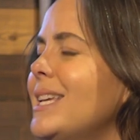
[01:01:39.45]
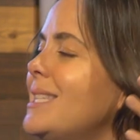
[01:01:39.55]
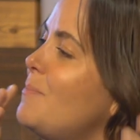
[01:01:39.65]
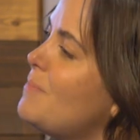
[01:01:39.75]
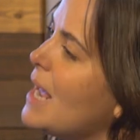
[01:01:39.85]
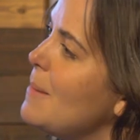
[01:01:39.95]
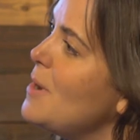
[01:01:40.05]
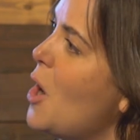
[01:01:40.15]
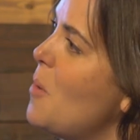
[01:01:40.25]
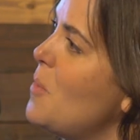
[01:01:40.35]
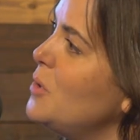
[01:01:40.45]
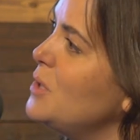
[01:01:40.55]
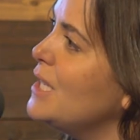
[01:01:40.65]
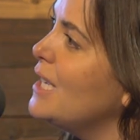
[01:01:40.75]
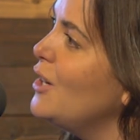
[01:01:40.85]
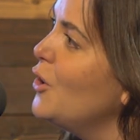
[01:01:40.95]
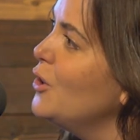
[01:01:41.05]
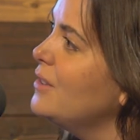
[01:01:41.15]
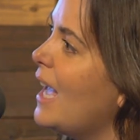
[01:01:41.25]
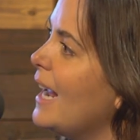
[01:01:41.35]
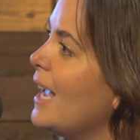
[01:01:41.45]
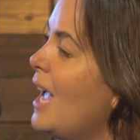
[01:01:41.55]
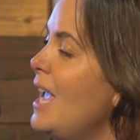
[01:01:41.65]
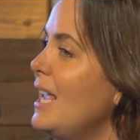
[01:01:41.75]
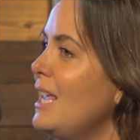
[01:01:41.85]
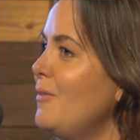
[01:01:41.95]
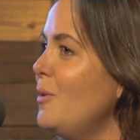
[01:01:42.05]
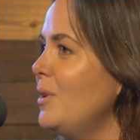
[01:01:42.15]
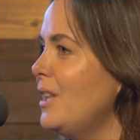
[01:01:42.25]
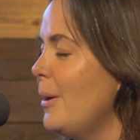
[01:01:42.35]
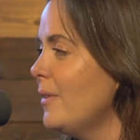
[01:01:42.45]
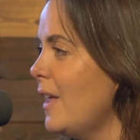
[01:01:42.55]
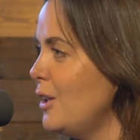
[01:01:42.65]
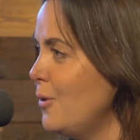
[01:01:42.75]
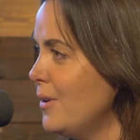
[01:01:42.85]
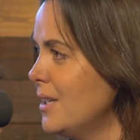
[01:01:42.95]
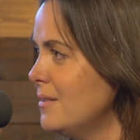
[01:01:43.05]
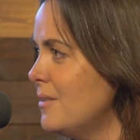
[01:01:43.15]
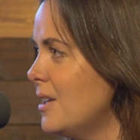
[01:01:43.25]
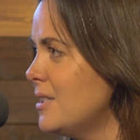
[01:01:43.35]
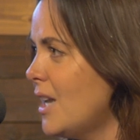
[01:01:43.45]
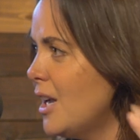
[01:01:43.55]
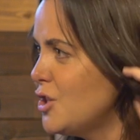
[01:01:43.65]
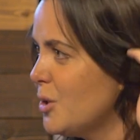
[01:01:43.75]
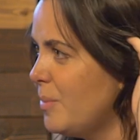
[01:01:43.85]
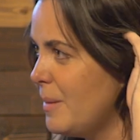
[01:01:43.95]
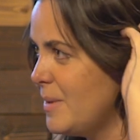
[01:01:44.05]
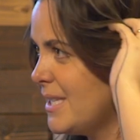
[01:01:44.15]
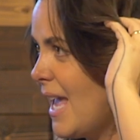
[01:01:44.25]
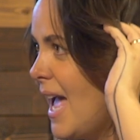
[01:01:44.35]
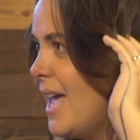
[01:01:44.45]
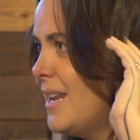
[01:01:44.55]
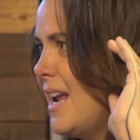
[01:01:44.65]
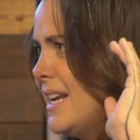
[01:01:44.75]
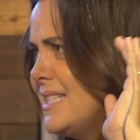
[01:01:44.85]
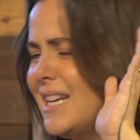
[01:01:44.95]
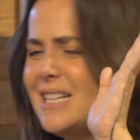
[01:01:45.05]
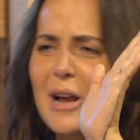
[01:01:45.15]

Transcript: Is the baby almost here? Like, even when they were like, you can touch your baby's head. And I did.